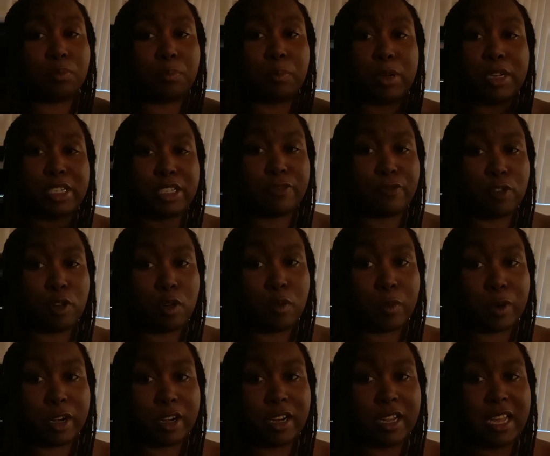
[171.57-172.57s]
push
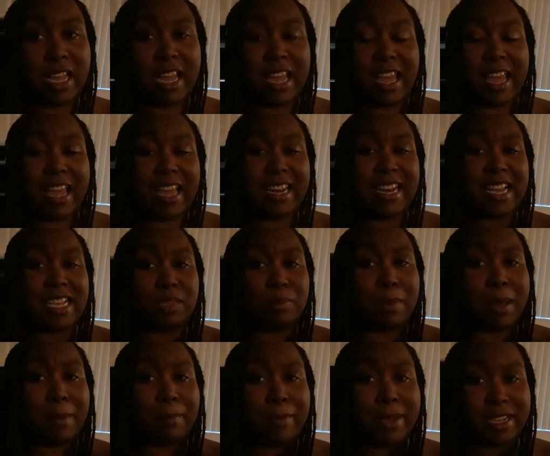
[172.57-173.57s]
forward. And that's
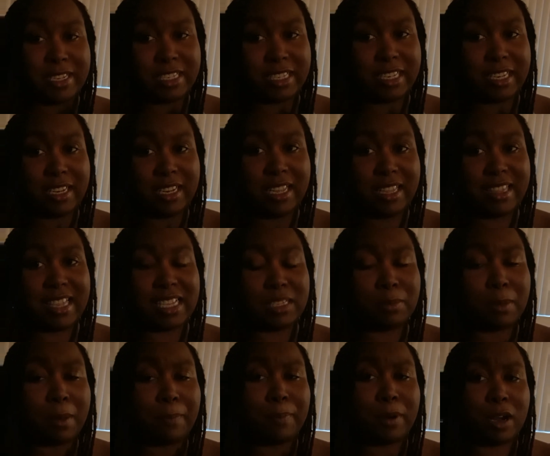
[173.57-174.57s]
my mission. That's
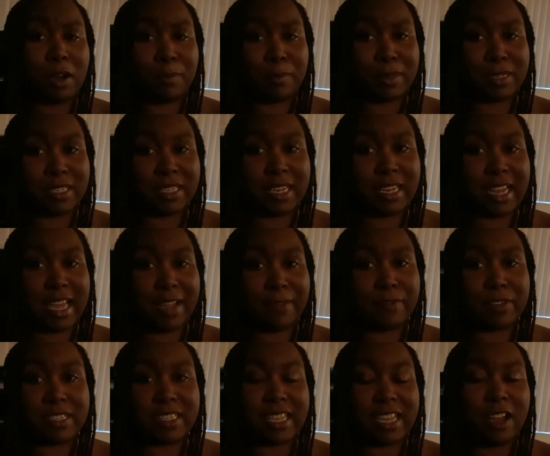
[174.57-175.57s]
my purpose in
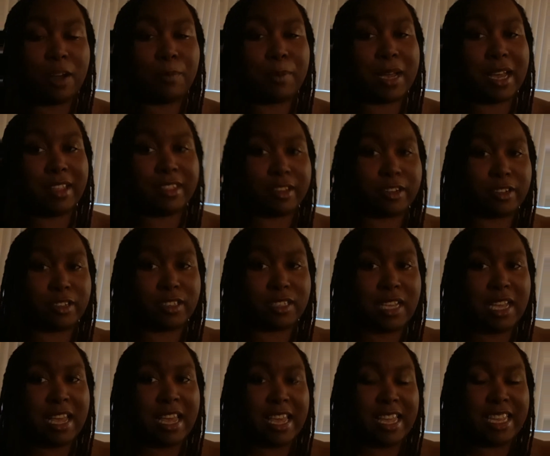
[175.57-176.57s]
life, is to help others.
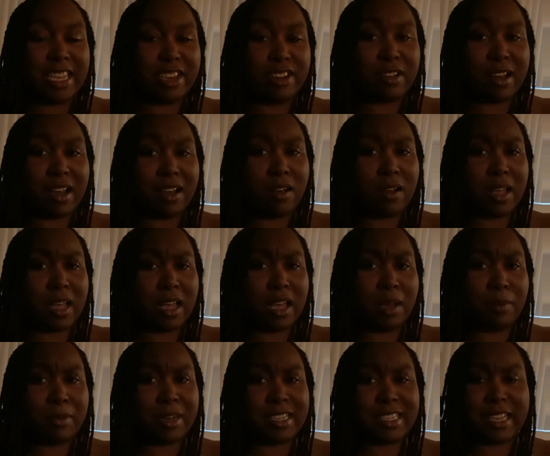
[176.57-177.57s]
You
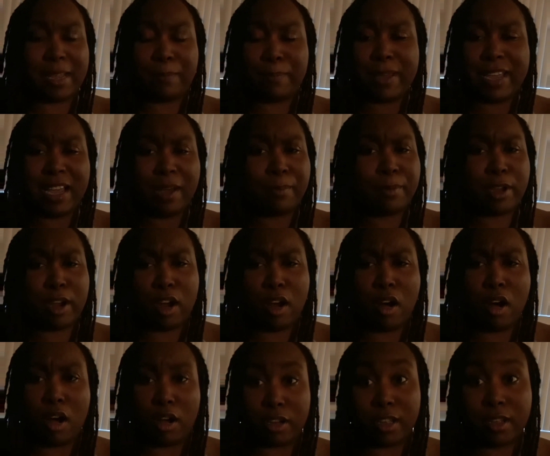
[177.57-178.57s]
know, what they say, pick up your
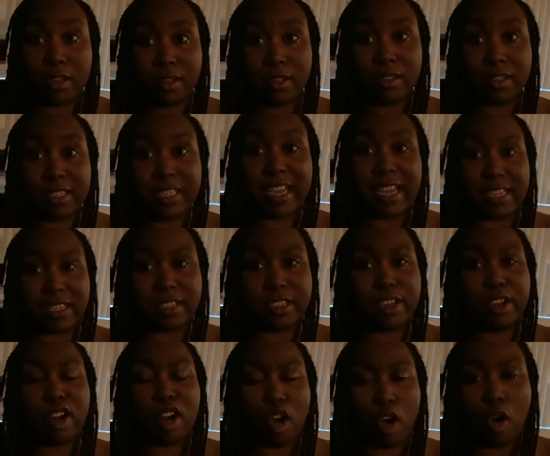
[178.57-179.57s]
ankh. Yes,
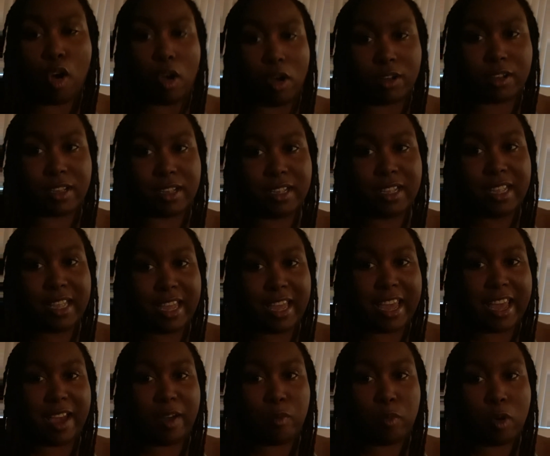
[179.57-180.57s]
your ankh,
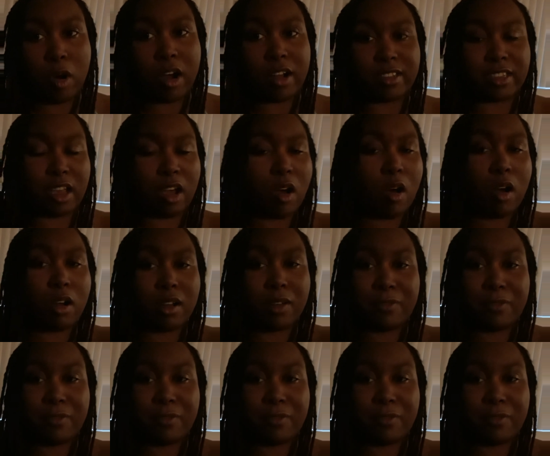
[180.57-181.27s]
and walk the ankh